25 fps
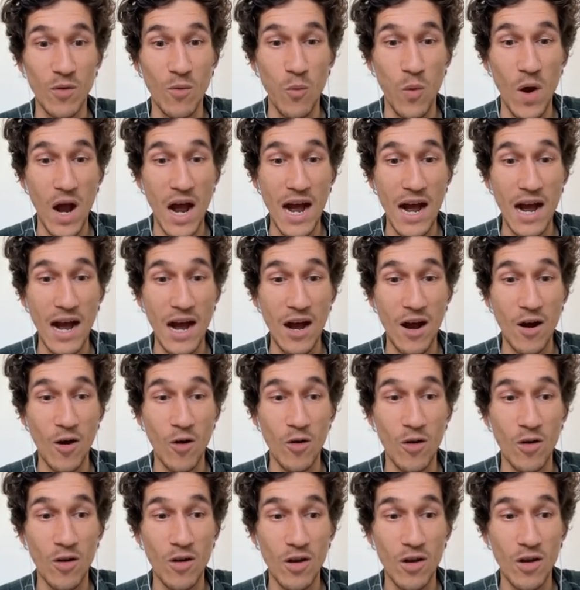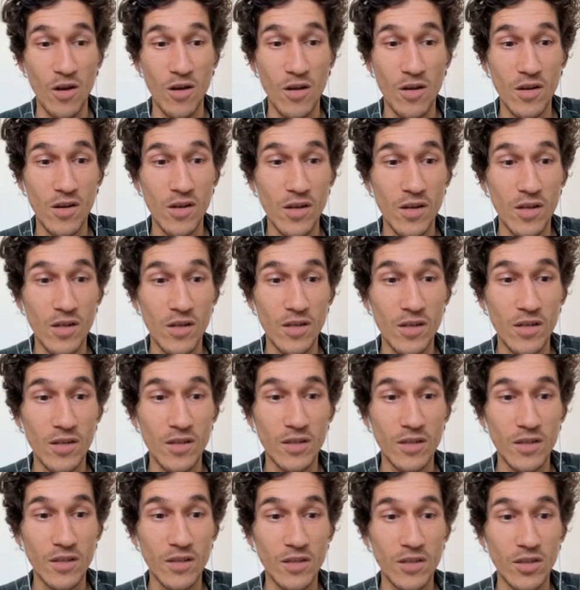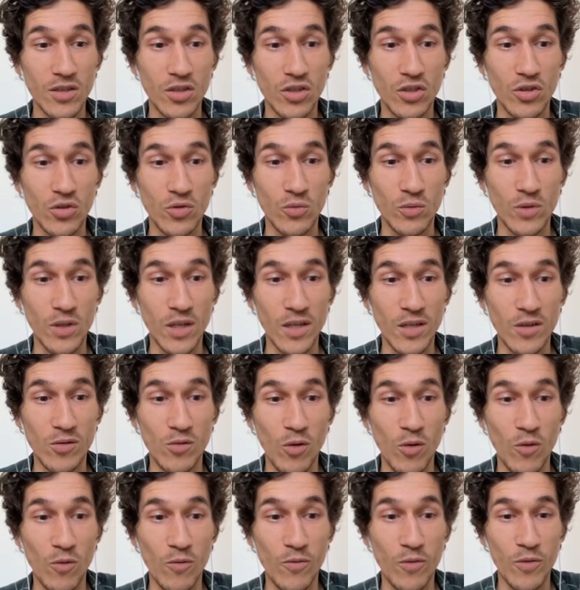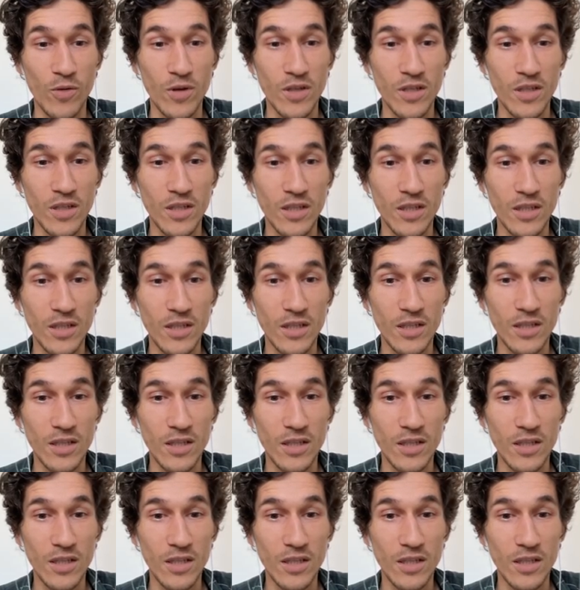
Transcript: Wow. Should I go for it?